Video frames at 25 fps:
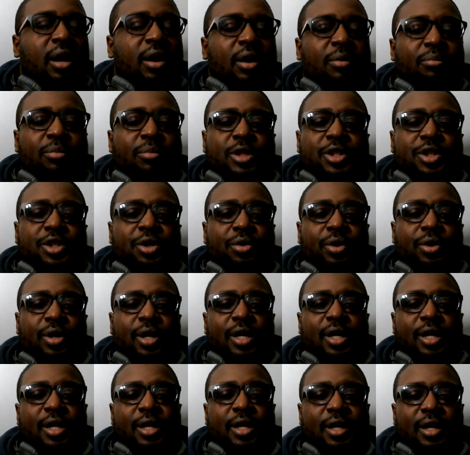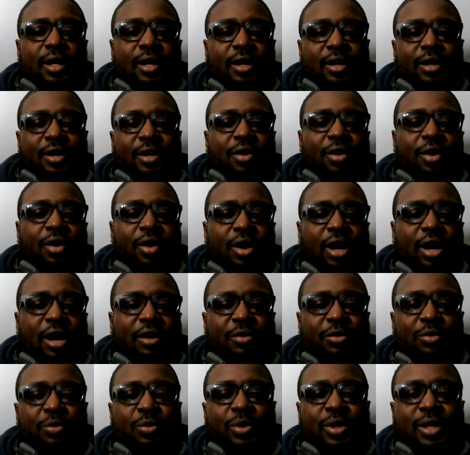maturity.
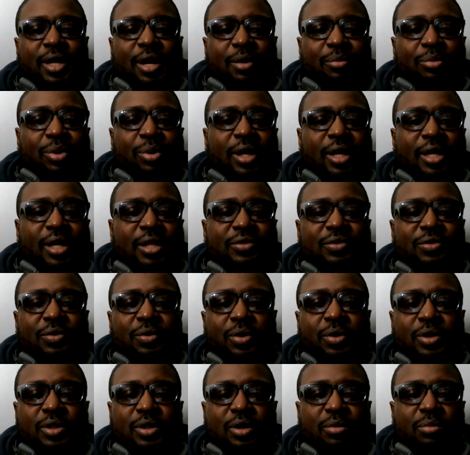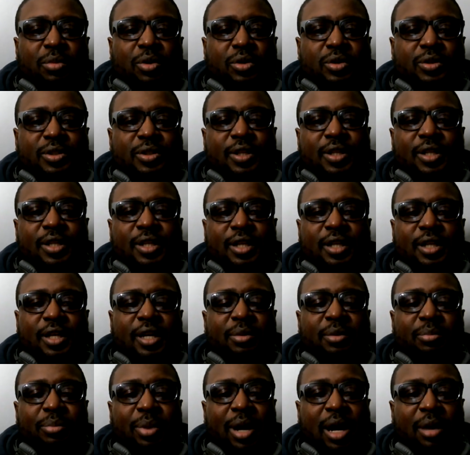Everyone that plays for us, or most of the
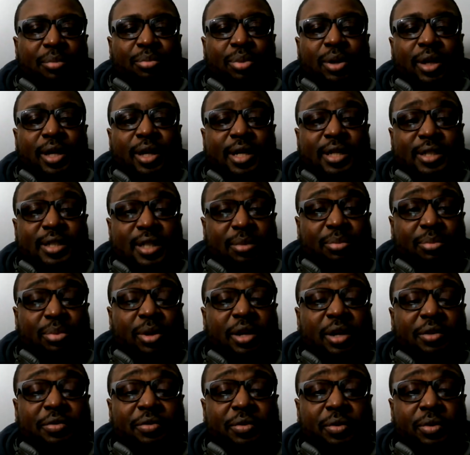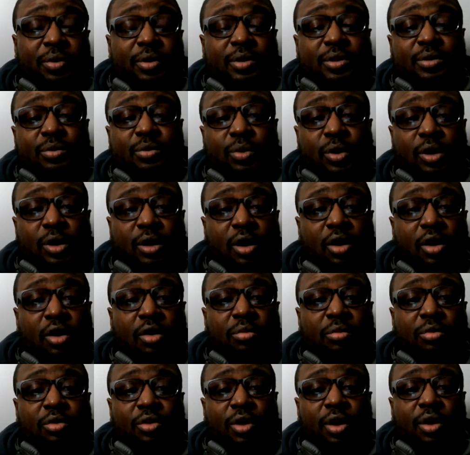impact players that play for us, were
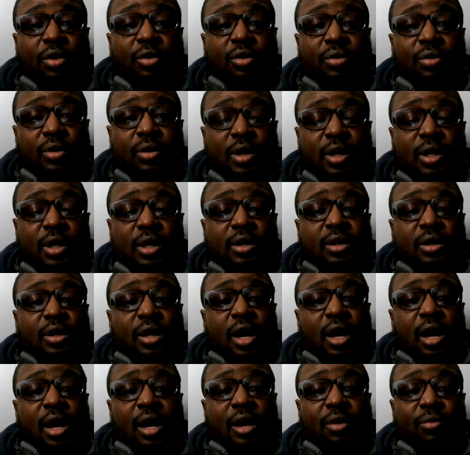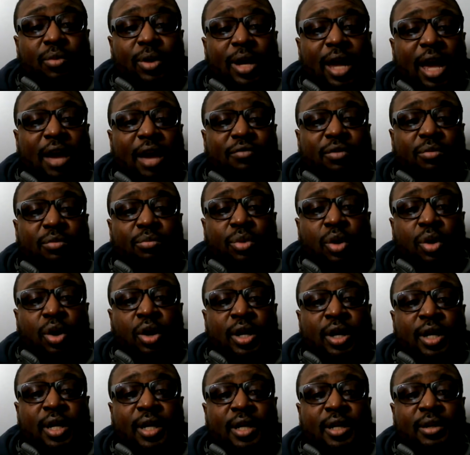homegrown, and we haven't
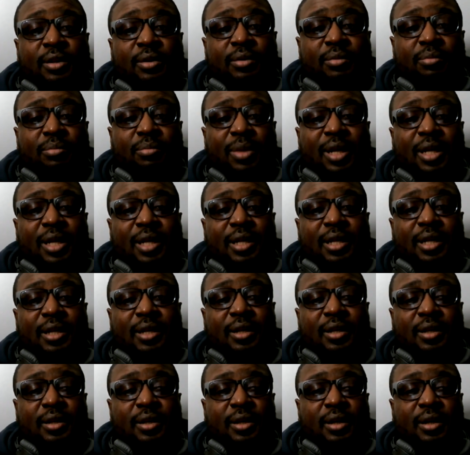brought in many